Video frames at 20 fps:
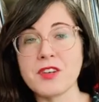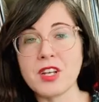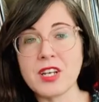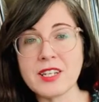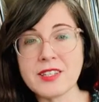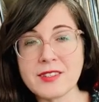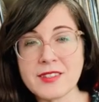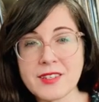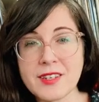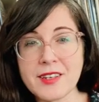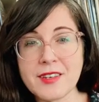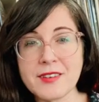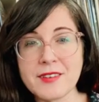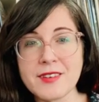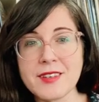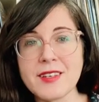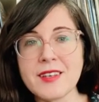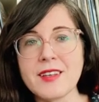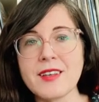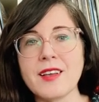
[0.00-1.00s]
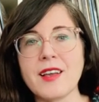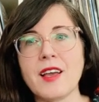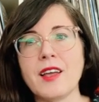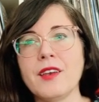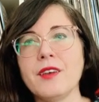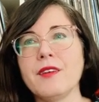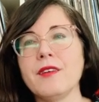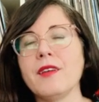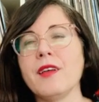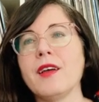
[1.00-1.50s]
Wurlitzer.
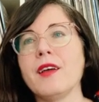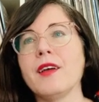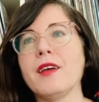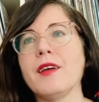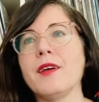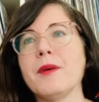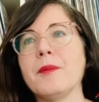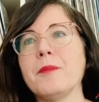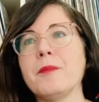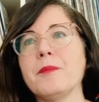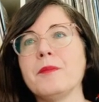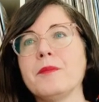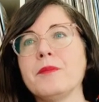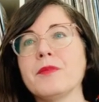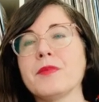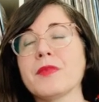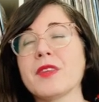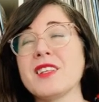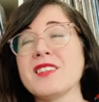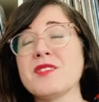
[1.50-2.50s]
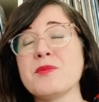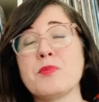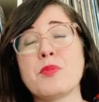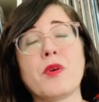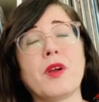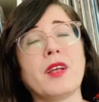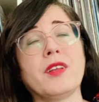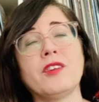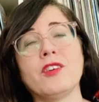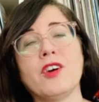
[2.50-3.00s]
And it's
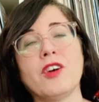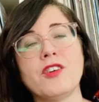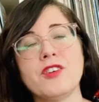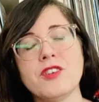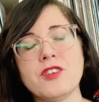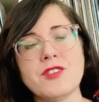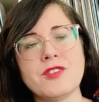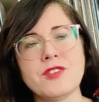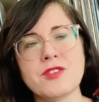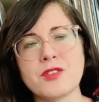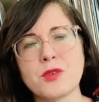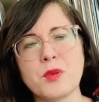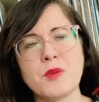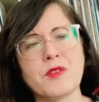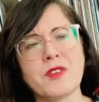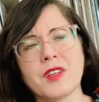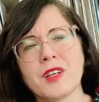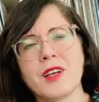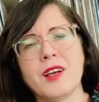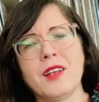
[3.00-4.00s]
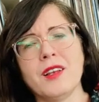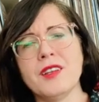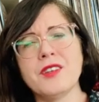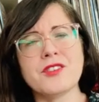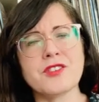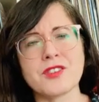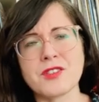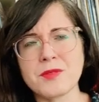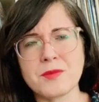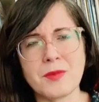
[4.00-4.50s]
bright orange, so even the color
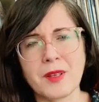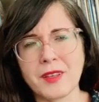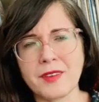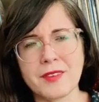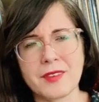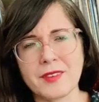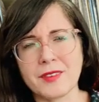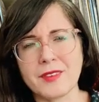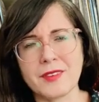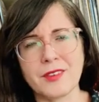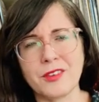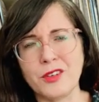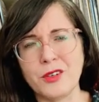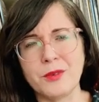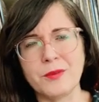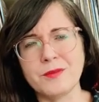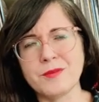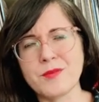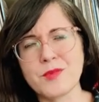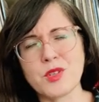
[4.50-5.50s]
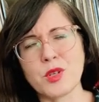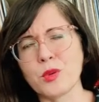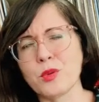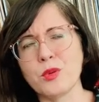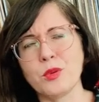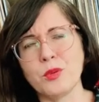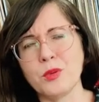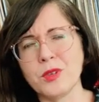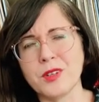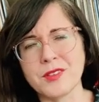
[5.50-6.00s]
just makes it, you know, so
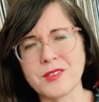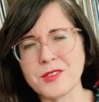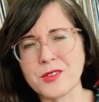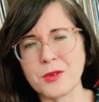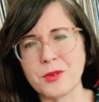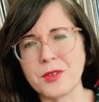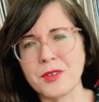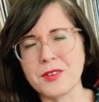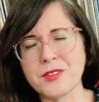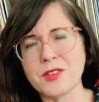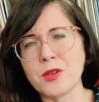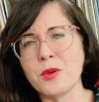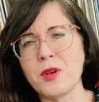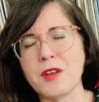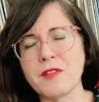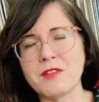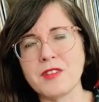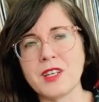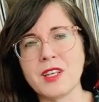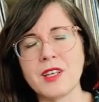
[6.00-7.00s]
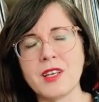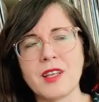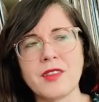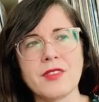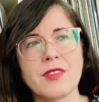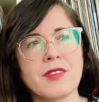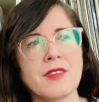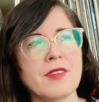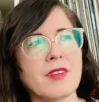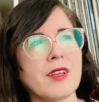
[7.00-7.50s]
cool and so lovely,
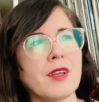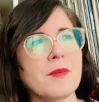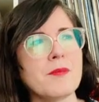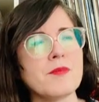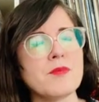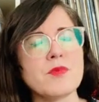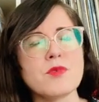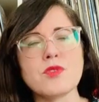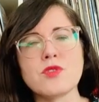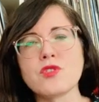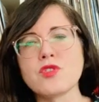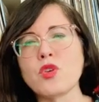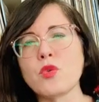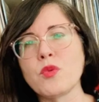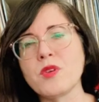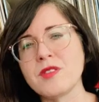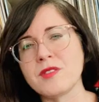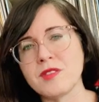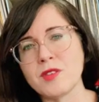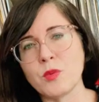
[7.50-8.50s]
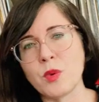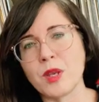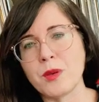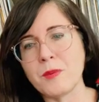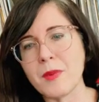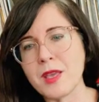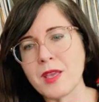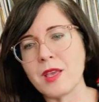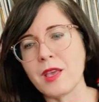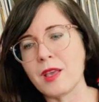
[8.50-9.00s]
and so easy
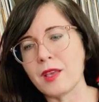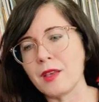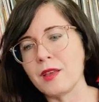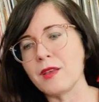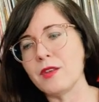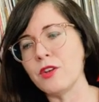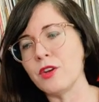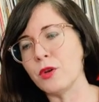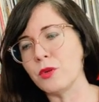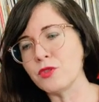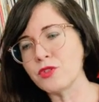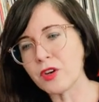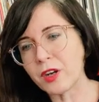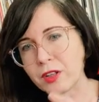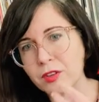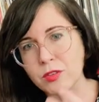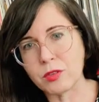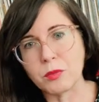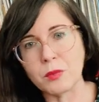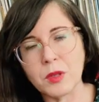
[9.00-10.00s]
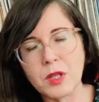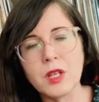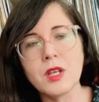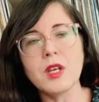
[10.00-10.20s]
when making, you know, trying to